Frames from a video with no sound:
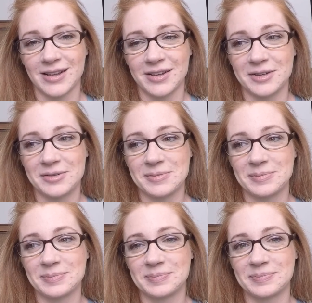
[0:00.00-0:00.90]

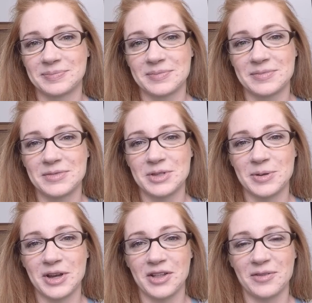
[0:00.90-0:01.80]
um,
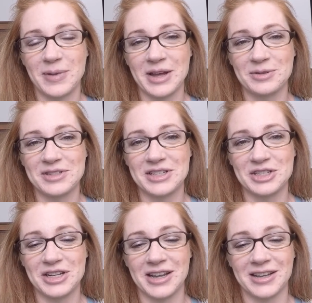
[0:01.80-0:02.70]
doing all of my own
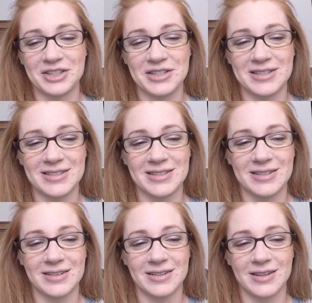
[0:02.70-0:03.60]
stitching and just